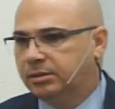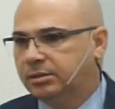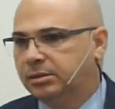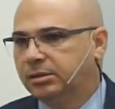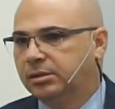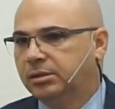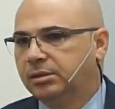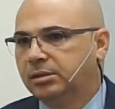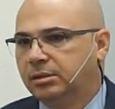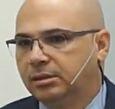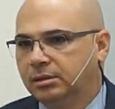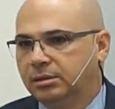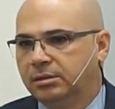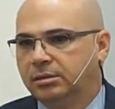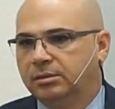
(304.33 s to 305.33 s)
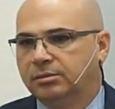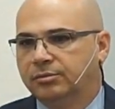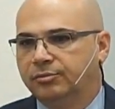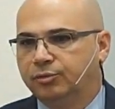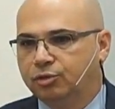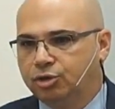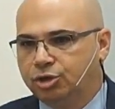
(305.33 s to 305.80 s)
You that
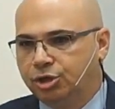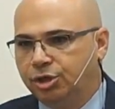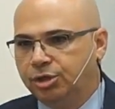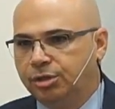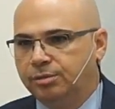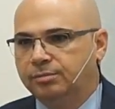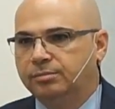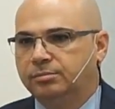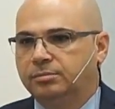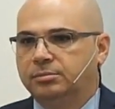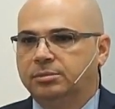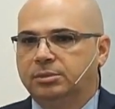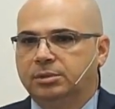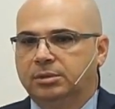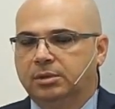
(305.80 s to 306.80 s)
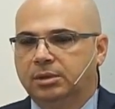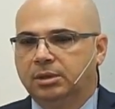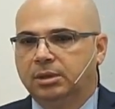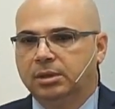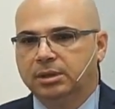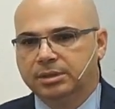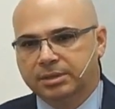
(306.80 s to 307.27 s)
escape from the sword,
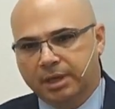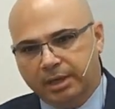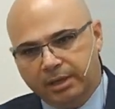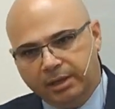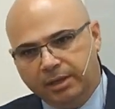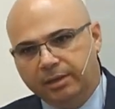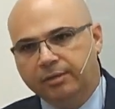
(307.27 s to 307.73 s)
run away.